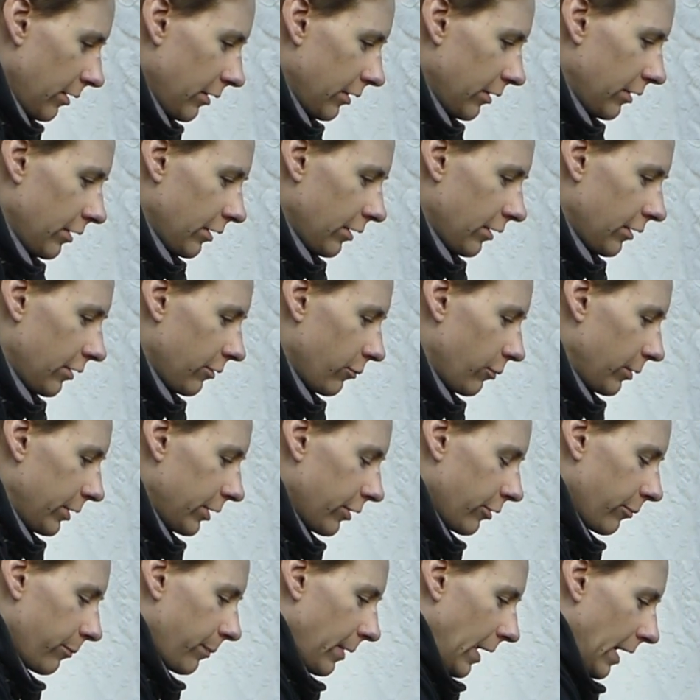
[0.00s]
the
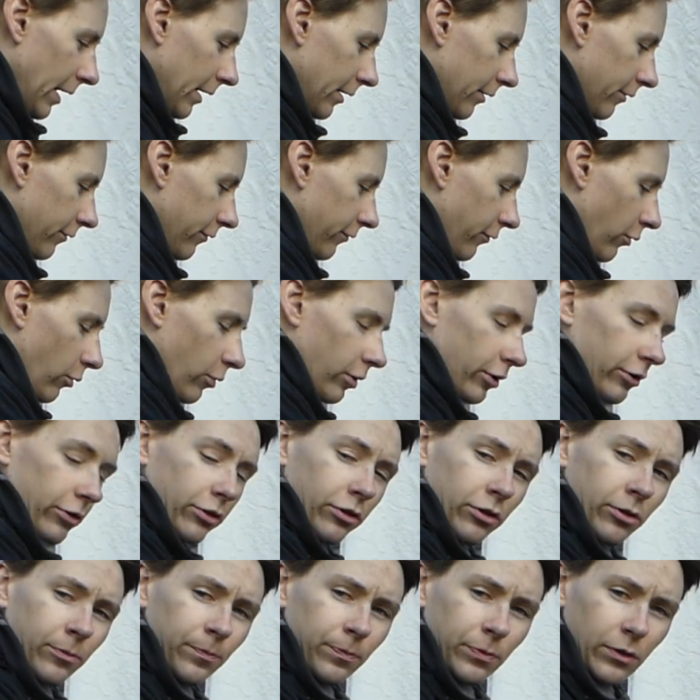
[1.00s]
wheel back and forth,
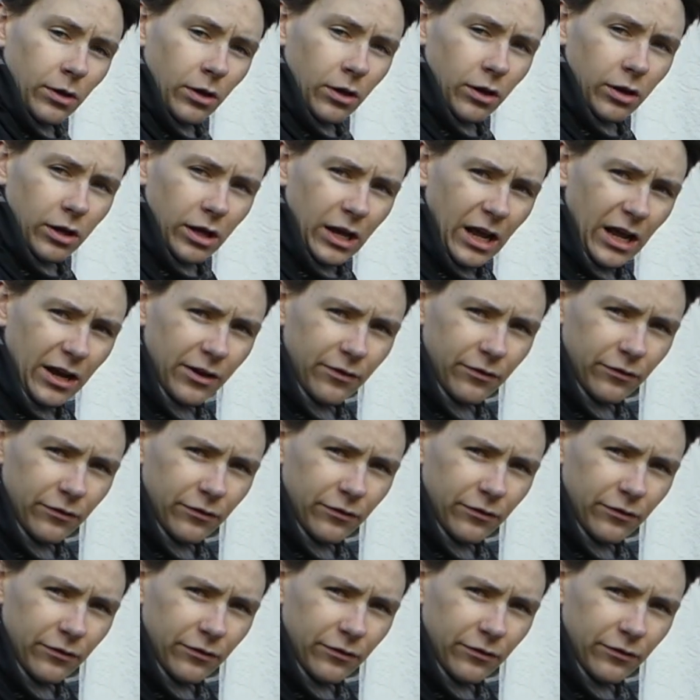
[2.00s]
kind